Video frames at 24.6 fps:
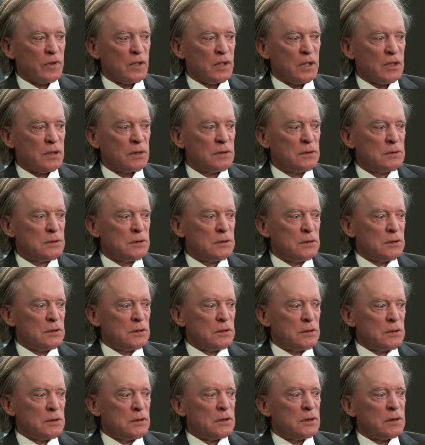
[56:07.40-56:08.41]

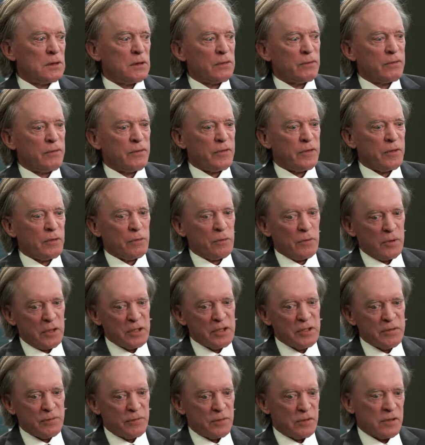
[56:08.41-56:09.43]
the
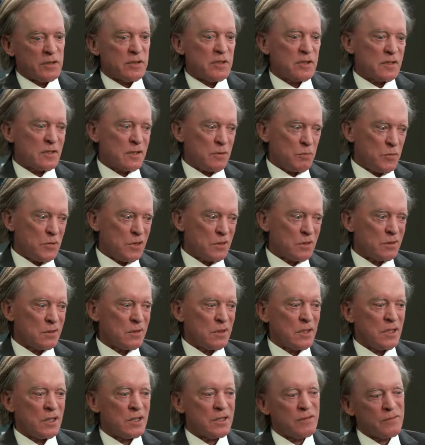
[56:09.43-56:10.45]
rich versus the middle
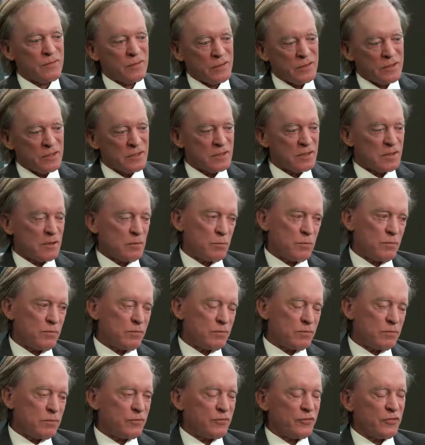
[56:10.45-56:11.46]
class versus the
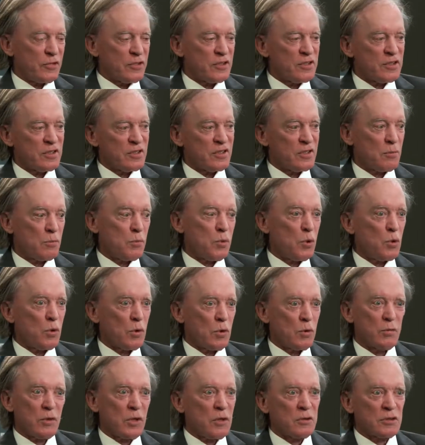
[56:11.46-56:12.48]

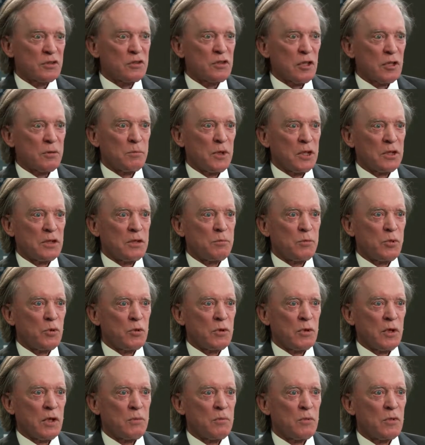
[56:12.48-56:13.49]
poor. We don't talk about the
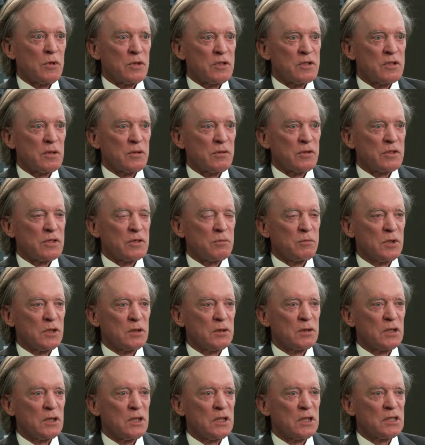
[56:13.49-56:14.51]
poor anymore. It's always the
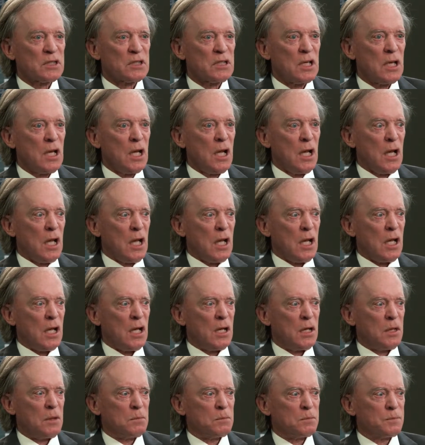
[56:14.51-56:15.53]
middle class,
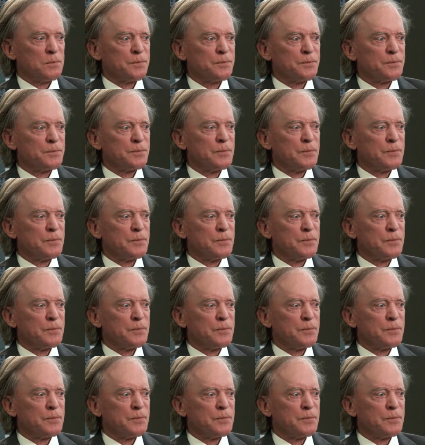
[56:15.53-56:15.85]
and